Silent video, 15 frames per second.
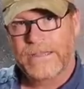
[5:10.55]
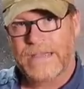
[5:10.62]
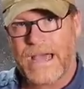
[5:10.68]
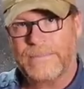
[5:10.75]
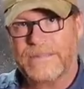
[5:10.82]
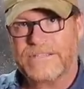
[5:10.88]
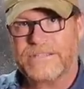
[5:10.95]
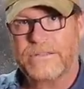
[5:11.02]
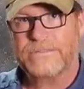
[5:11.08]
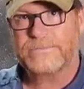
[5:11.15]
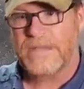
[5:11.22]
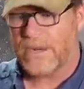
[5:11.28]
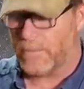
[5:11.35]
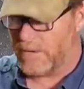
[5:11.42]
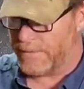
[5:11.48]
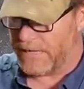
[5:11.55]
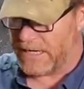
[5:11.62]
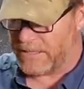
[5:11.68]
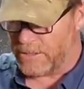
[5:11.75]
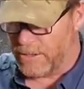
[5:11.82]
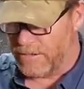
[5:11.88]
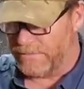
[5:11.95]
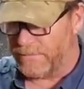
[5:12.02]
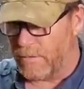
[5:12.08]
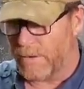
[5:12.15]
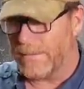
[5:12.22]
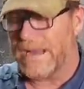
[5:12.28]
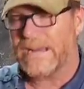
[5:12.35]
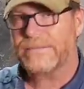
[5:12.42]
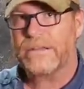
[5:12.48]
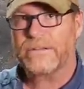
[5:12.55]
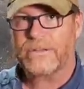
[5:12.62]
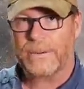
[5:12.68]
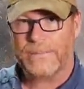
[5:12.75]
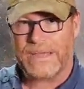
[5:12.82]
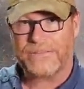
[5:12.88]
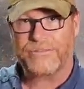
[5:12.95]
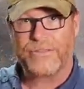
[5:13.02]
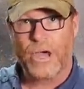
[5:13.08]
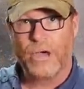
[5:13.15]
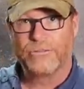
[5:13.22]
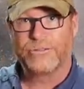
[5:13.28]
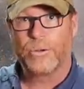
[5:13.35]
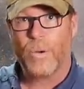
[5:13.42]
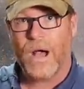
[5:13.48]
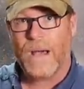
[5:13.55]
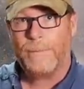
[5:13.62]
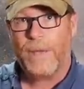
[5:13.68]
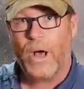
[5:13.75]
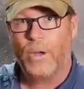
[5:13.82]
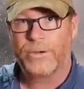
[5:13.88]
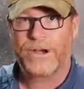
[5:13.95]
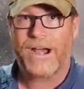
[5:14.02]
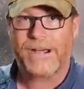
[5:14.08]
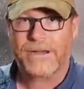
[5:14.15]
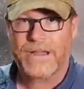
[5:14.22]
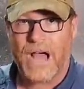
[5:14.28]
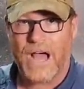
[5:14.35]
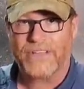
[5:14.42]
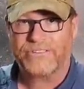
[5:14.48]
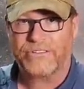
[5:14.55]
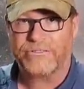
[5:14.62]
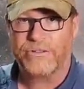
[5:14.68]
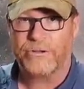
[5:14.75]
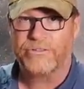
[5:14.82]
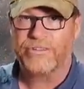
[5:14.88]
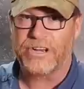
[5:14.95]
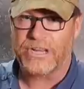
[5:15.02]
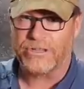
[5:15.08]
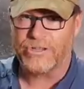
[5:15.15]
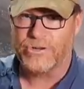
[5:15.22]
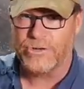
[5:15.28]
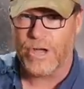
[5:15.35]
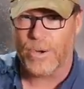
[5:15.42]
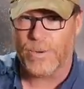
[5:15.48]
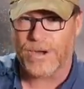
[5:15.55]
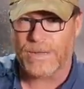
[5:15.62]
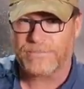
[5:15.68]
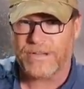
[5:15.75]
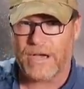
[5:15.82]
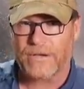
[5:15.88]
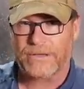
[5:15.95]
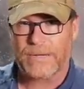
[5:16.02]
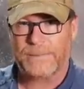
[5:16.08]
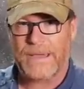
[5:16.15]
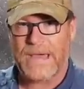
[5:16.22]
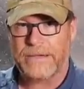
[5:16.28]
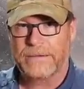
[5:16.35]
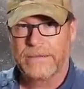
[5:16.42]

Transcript: God bless those men and women in uniform. And I'm talking about those who uphold our Constitution, and you know what I'm talking about.